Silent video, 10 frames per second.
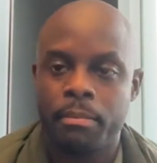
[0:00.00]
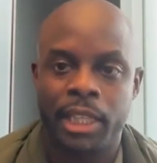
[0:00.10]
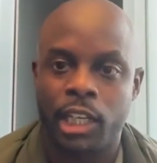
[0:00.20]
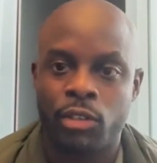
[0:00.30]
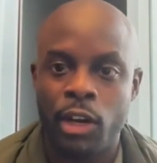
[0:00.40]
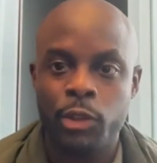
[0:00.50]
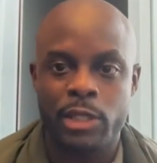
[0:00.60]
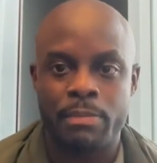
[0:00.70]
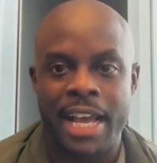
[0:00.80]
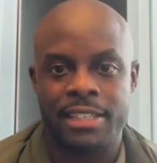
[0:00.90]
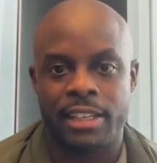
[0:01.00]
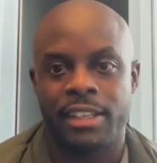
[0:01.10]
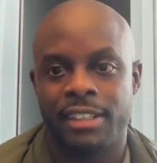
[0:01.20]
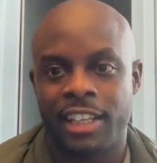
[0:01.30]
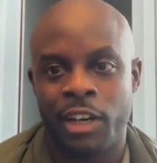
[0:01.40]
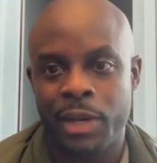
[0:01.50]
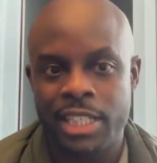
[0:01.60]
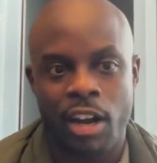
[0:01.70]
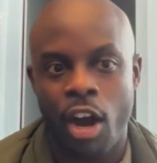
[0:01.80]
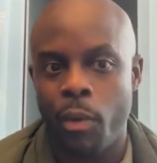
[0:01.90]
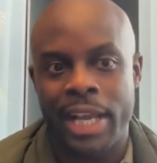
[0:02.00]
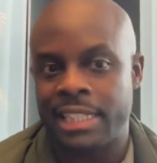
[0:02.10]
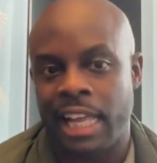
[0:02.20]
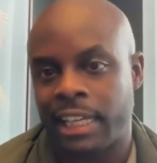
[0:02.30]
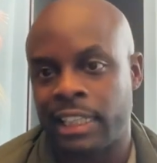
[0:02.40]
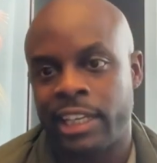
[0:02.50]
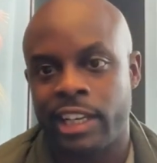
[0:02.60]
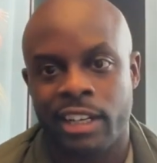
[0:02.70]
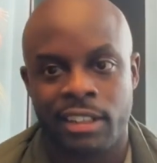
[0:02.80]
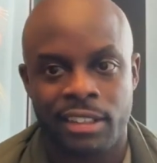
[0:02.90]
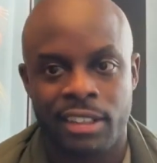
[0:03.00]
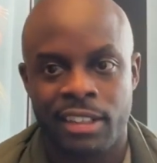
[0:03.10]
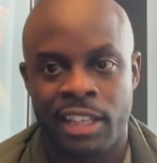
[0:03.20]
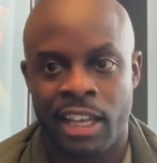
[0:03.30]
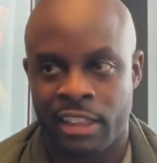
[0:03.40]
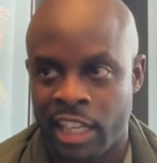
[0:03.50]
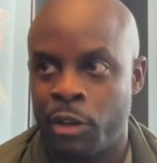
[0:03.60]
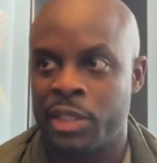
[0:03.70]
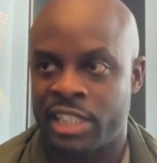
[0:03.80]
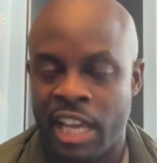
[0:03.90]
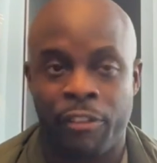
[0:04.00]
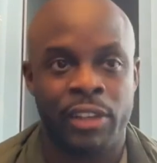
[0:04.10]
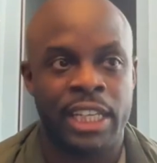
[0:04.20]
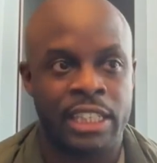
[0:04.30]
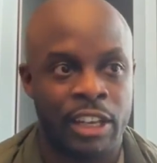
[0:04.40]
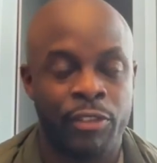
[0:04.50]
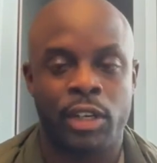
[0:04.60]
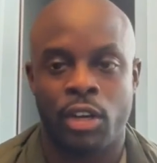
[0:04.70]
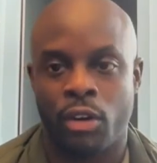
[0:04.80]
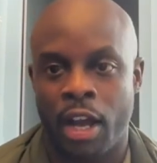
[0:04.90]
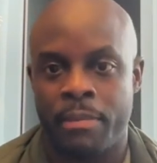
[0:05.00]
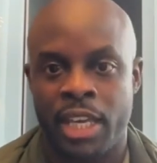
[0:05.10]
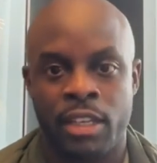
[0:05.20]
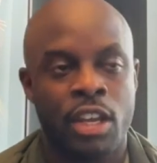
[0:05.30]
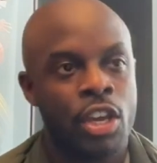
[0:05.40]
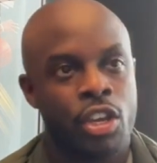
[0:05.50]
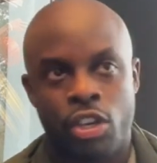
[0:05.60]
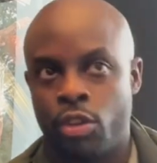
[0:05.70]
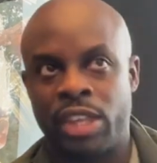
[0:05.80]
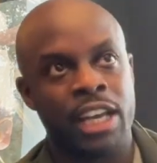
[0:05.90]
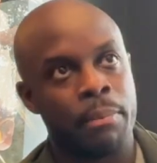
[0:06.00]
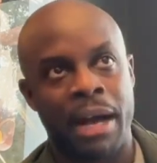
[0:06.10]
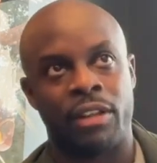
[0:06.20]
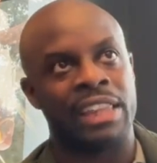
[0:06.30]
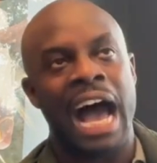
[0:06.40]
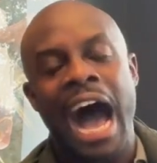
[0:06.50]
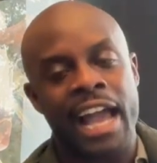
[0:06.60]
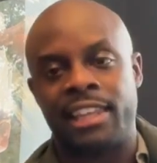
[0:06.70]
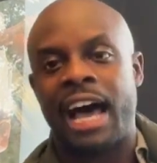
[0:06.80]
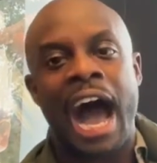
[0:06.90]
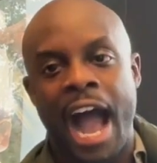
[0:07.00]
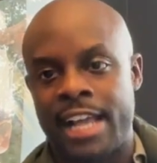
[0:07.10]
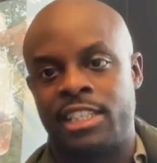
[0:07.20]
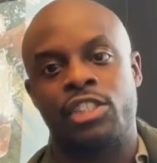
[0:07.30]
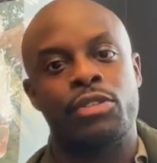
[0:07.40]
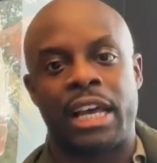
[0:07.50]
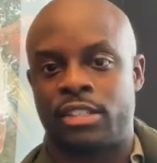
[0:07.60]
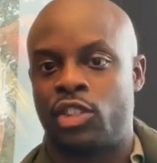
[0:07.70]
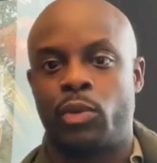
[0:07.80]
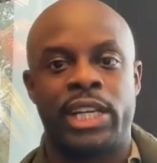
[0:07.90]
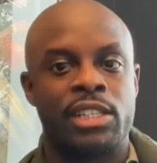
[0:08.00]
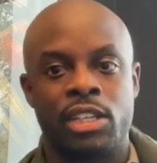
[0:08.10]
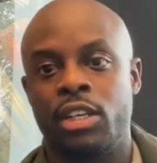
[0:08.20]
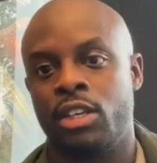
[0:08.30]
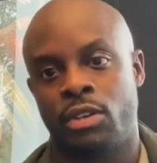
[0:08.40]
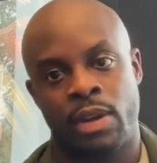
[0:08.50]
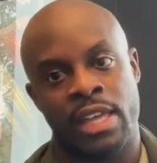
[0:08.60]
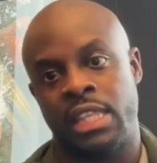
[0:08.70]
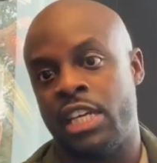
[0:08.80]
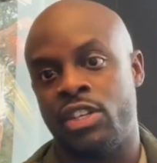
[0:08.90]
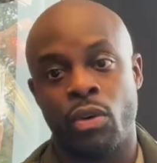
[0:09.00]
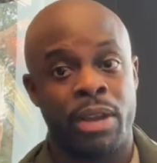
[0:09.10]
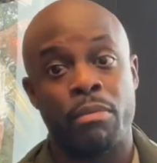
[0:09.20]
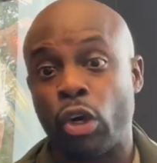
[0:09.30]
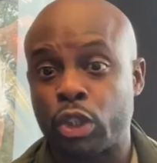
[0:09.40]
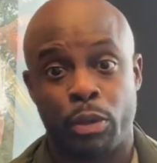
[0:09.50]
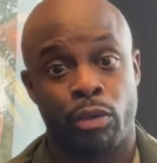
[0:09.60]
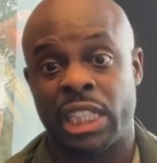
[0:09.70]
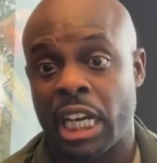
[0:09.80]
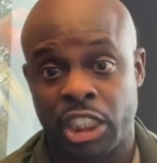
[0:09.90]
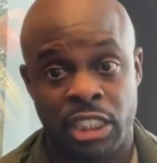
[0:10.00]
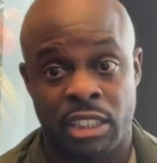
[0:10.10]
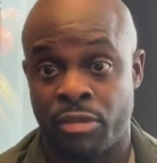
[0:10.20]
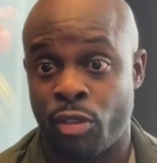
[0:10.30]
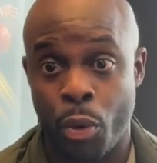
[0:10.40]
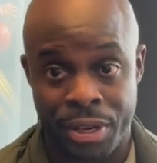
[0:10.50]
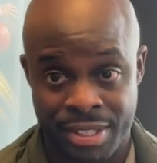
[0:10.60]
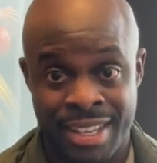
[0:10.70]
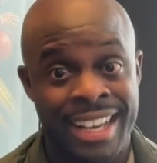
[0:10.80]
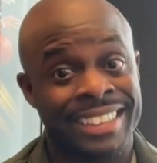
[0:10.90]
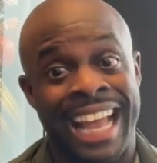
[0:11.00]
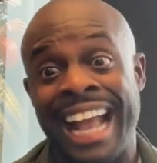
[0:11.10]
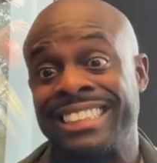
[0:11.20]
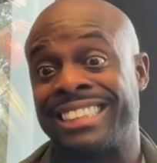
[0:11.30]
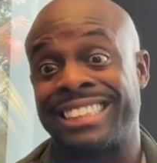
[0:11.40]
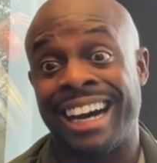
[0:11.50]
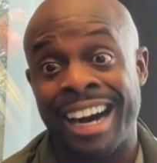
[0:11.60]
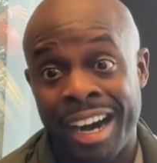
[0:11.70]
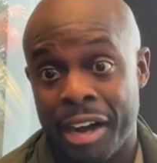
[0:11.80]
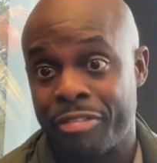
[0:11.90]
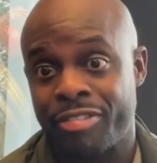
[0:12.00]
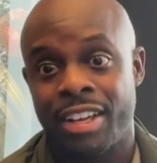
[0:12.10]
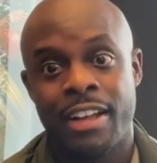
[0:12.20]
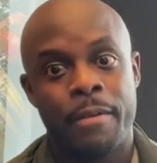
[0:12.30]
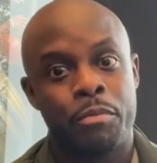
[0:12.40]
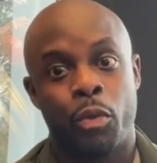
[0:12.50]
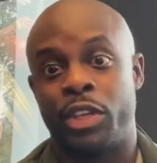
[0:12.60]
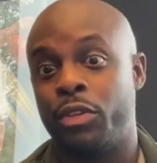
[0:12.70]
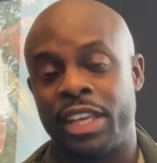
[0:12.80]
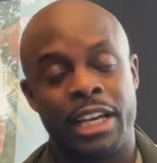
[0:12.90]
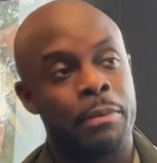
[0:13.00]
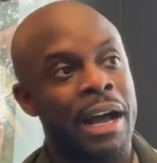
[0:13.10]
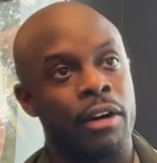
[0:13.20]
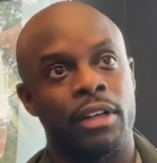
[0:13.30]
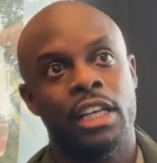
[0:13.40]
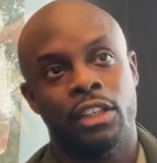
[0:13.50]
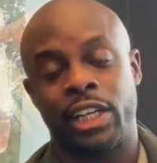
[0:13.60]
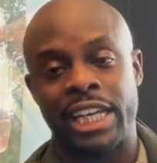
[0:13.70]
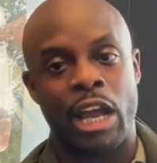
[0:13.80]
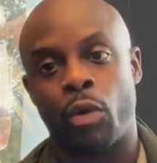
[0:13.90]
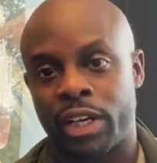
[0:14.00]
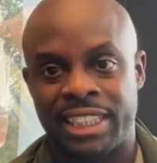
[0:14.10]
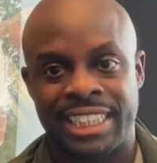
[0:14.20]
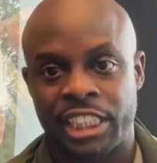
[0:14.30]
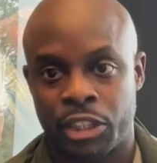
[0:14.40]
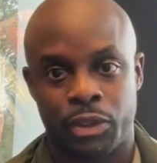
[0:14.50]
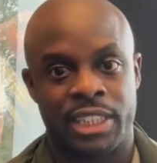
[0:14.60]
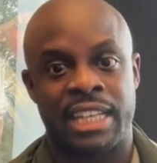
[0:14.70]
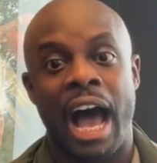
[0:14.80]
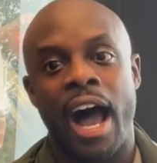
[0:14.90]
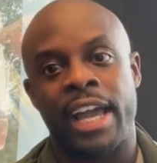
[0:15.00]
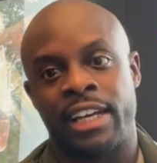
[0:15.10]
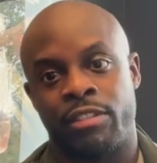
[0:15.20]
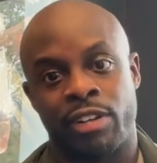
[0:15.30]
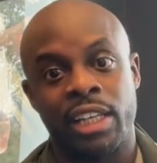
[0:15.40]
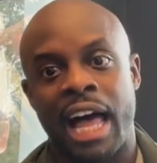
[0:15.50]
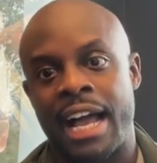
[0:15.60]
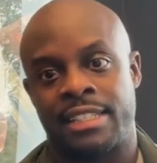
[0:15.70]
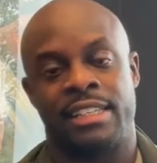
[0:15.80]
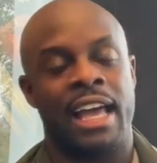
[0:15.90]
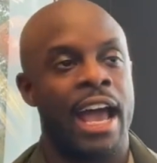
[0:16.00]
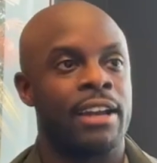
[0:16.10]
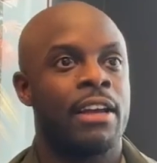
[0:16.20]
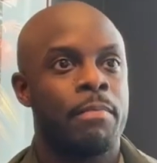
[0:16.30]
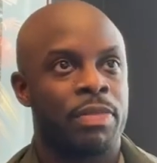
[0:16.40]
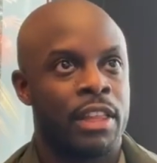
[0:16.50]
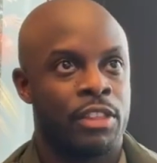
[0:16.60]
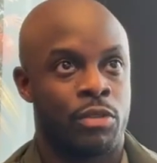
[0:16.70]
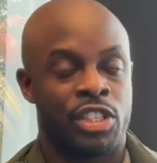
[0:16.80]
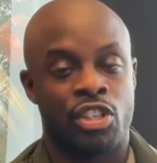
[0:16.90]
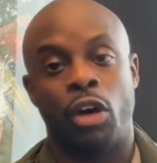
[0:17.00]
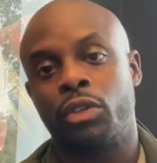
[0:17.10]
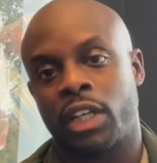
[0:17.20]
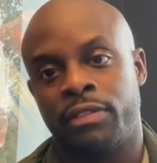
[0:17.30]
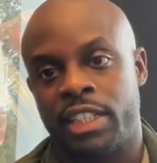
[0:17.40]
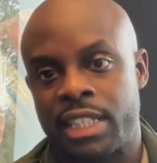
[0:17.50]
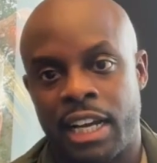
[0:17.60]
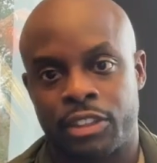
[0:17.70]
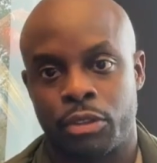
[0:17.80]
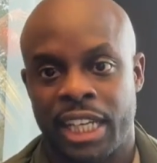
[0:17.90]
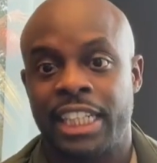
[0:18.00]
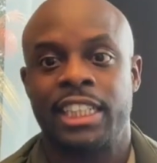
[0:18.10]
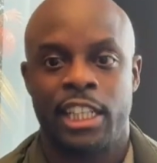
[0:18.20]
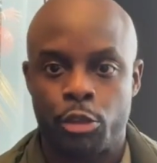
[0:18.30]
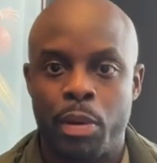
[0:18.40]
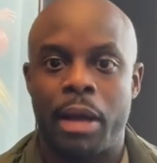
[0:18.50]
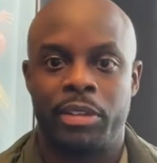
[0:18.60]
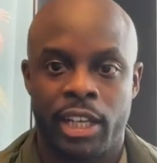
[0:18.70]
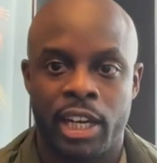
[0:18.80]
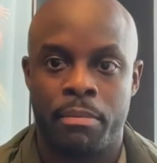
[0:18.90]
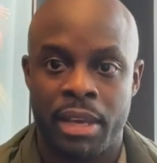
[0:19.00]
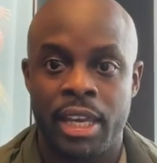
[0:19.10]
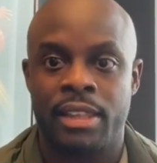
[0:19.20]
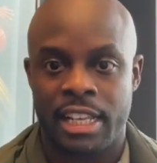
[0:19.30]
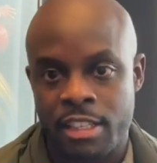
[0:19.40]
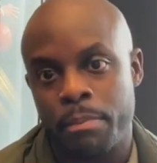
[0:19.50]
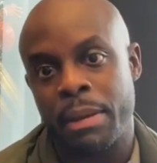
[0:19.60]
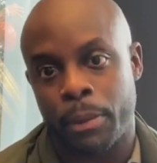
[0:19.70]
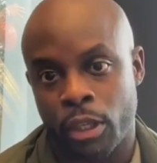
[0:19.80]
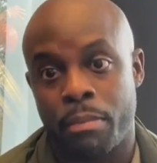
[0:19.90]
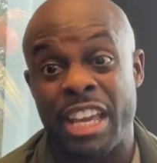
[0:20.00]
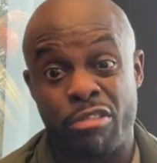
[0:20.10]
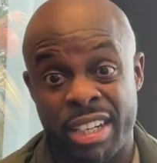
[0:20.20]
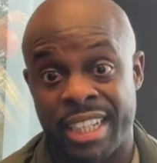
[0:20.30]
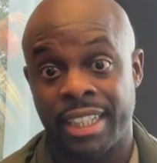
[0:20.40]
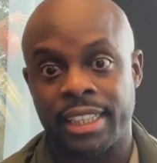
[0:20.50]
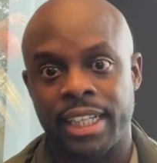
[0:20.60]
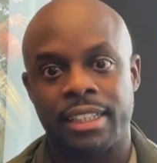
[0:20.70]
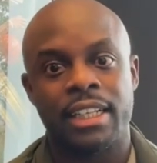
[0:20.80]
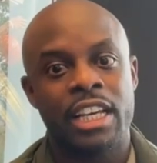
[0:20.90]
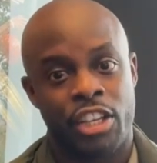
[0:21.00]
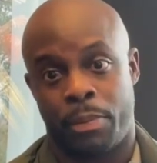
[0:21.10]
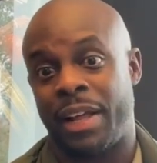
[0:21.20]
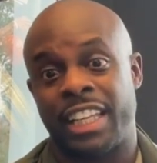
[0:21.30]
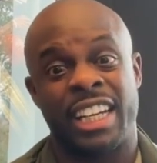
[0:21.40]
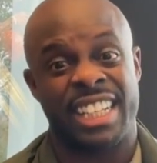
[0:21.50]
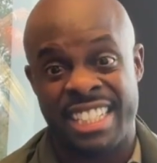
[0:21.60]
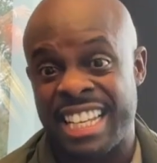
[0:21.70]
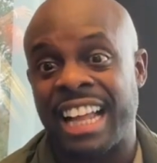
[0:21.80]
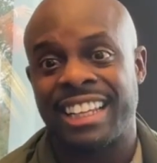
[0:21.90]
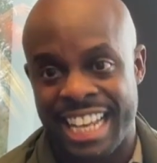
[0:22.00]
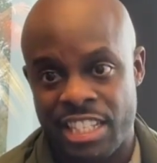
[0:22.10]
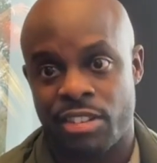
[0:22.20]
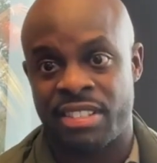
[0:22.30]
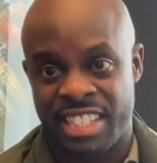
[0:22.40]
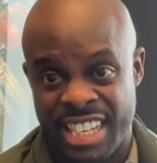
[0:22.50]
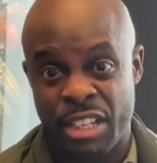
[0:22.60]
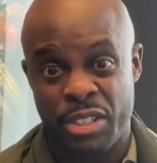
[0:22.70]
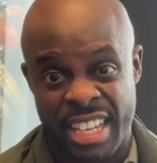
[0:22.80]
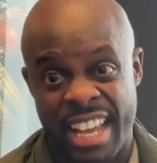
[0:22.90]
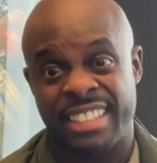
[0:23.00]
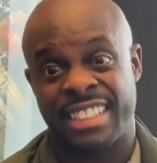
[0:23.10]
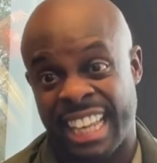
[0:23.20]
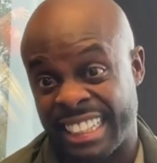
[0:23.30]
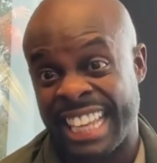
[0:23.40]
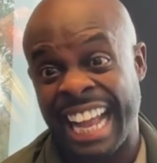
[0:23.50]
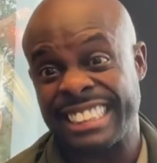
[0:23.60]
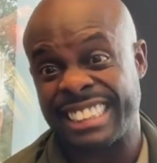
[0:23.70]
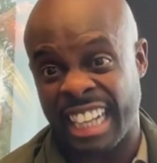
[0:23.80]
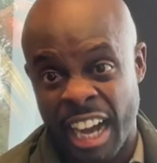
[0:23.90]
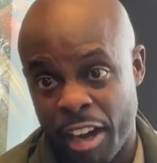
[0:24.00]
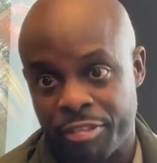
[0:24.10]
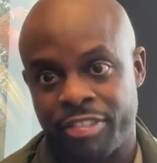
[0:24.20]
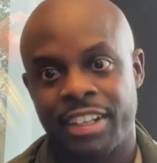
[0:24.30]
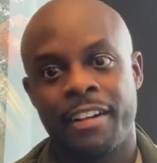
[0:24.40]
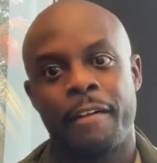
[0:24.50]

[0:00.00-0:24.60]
But the growth was messy. It wasn't always like linear. It was definitely difficult. I mean, you think about the high of the highs in 2022 and then doing multiple reductions in force. That's tough. When you think about looking at organizational design and realizing that the result of this consultation is probably going to mean that some people are made redundant. You're probably going to consolidate certain skill sets. Like that's tough.